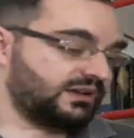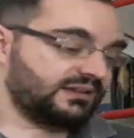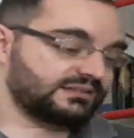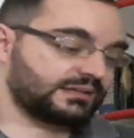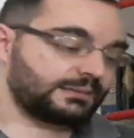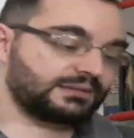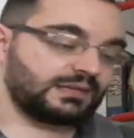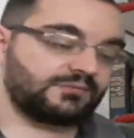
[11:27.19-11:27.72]

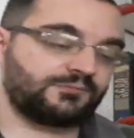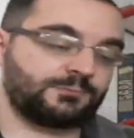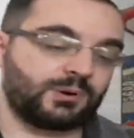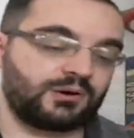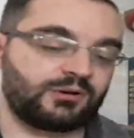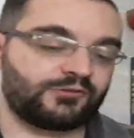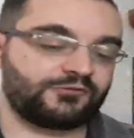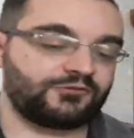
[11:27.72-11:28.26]
Something
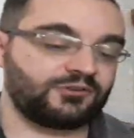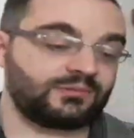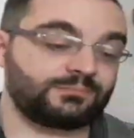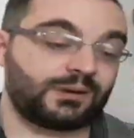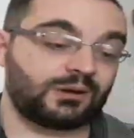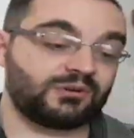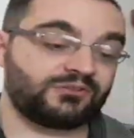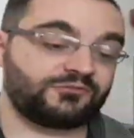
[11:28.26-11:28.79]

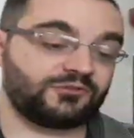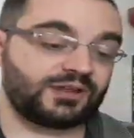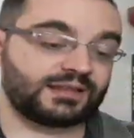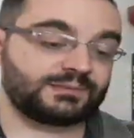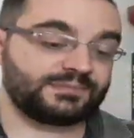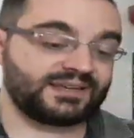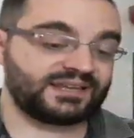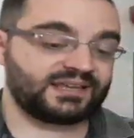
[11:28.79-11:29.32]
powerful
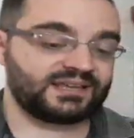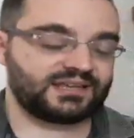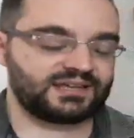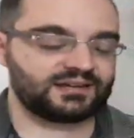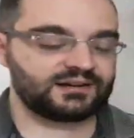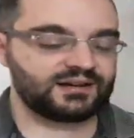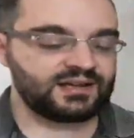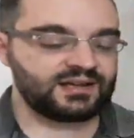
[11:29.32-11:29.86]
had been
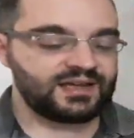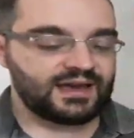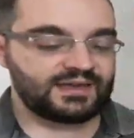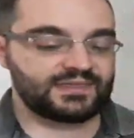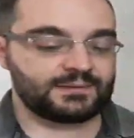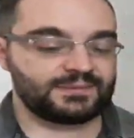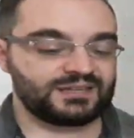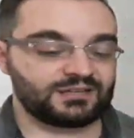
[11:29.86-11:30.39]
here,
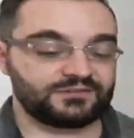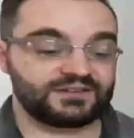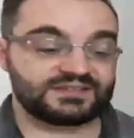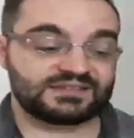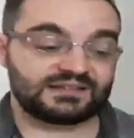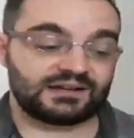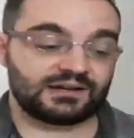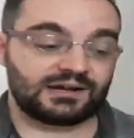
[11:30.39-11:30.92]
and a bit of
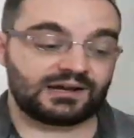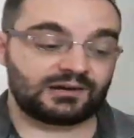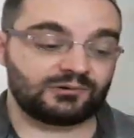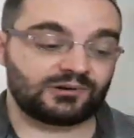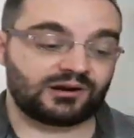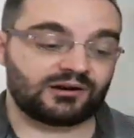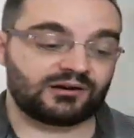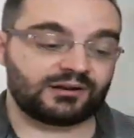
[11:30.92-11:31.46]
its
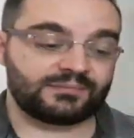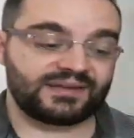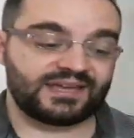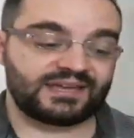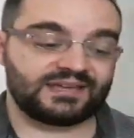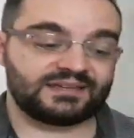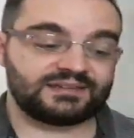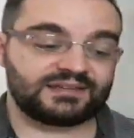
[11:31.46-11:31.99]
aura
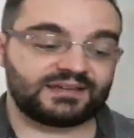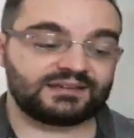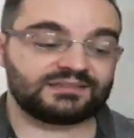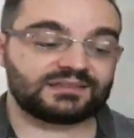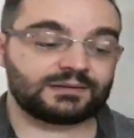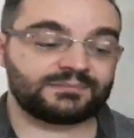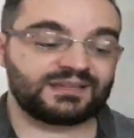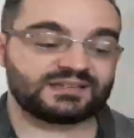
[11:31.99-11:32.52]
remained
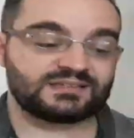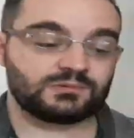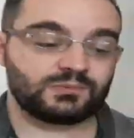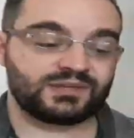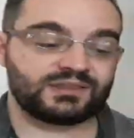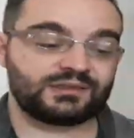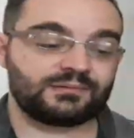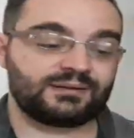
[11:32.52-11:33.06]
intermixed
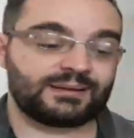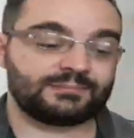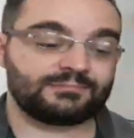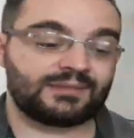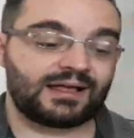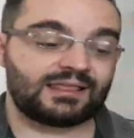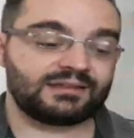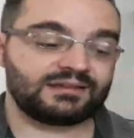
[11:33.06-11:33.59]
with the
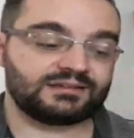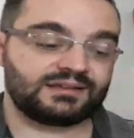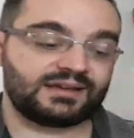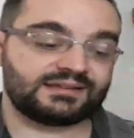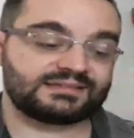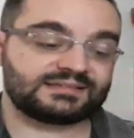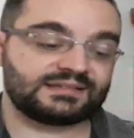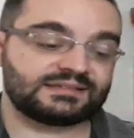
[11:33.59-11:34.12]
malign
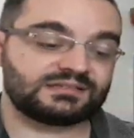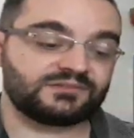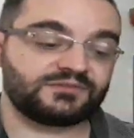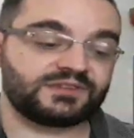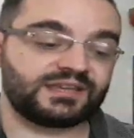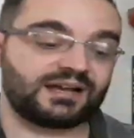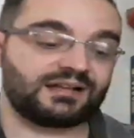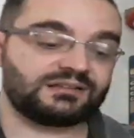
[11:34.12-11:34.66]
essence
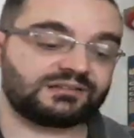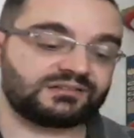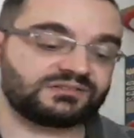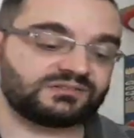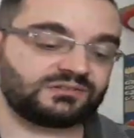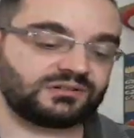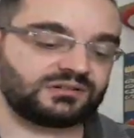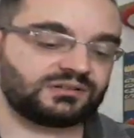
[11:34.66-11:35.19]
of the altar
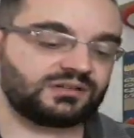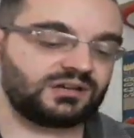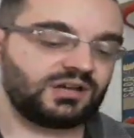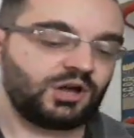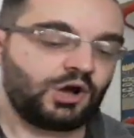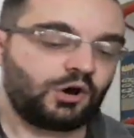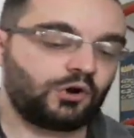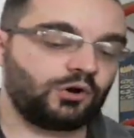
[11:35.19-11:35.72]
stone.
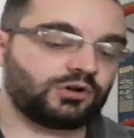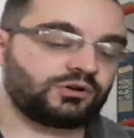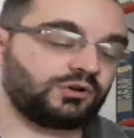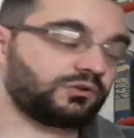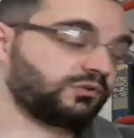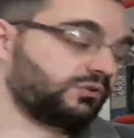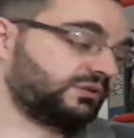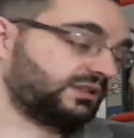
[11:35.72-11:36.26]
All
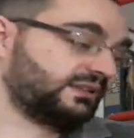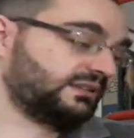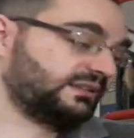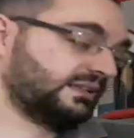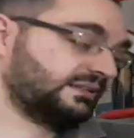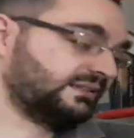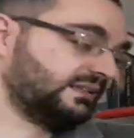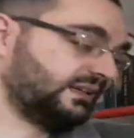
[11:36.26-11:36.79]
concluded
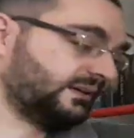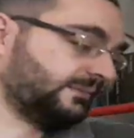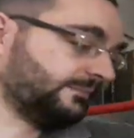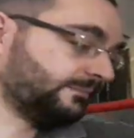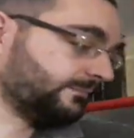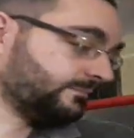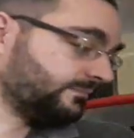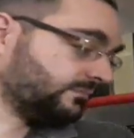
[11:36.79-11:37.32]
that the
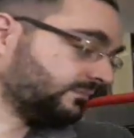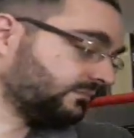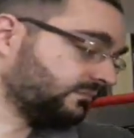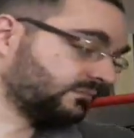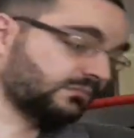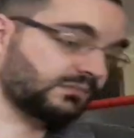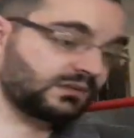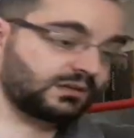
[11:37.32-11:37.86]

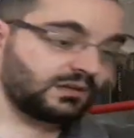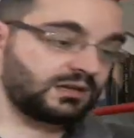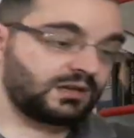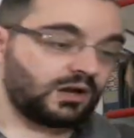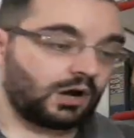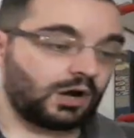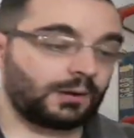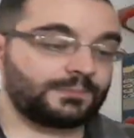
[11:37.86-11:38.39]

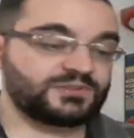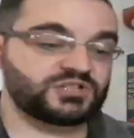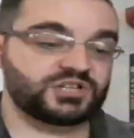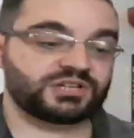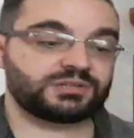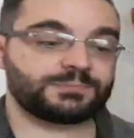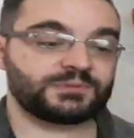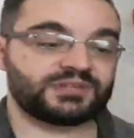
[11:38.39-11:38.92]

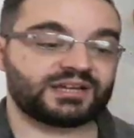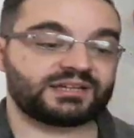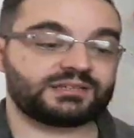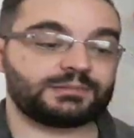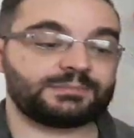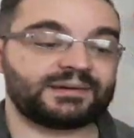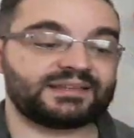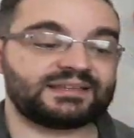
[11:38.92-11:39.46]
object
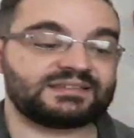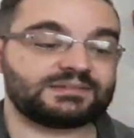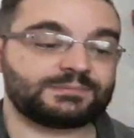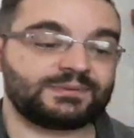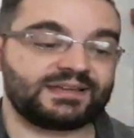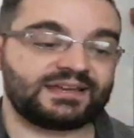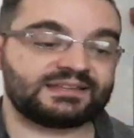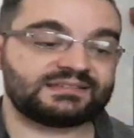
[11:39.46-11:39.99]
protected by this
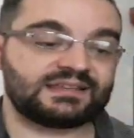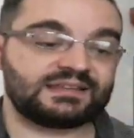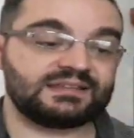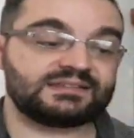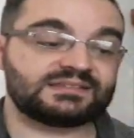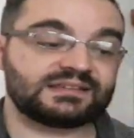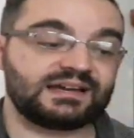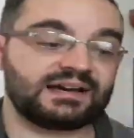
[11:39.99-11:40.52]
place and
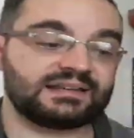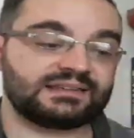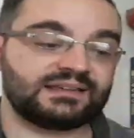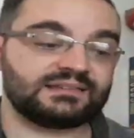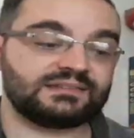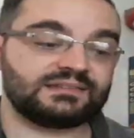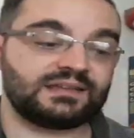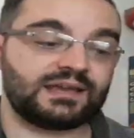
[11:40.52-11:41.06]
its
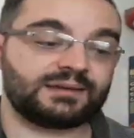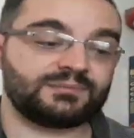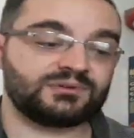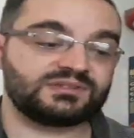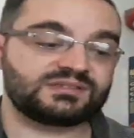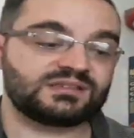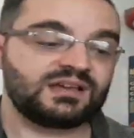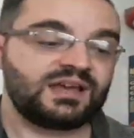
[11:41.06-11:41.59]
guardian
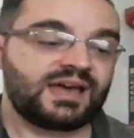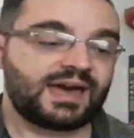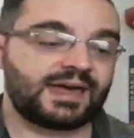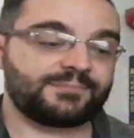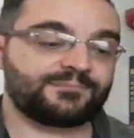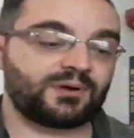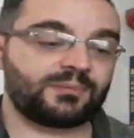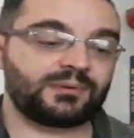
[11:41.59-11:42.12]
demons
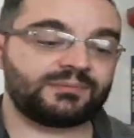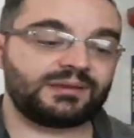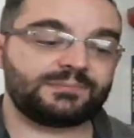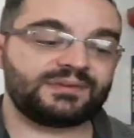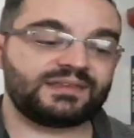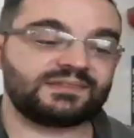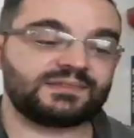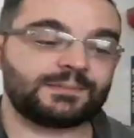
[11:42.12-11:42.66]
had probably
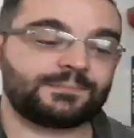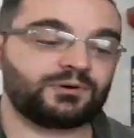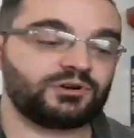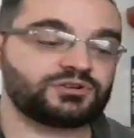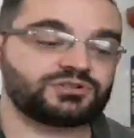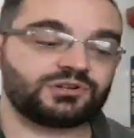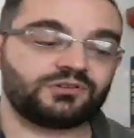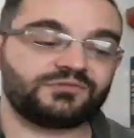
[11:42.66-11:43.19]
been the
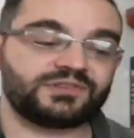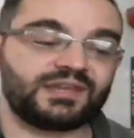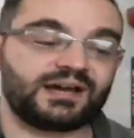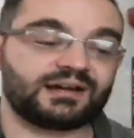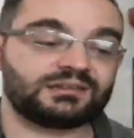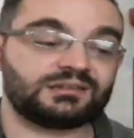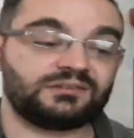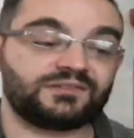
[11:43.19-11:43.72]
portion of the
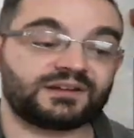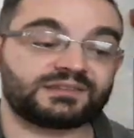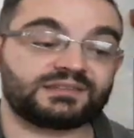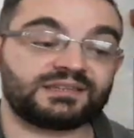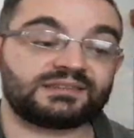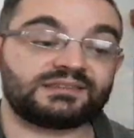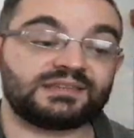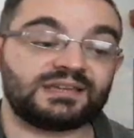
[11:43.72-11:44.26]
artifact
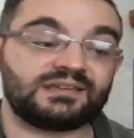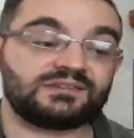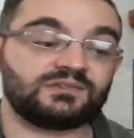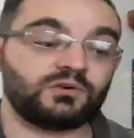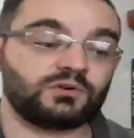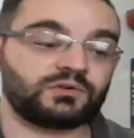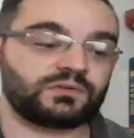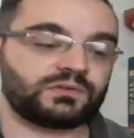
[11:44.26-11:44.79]
that they
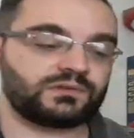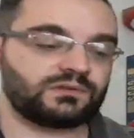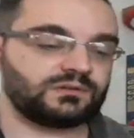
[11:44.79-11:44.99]
sought.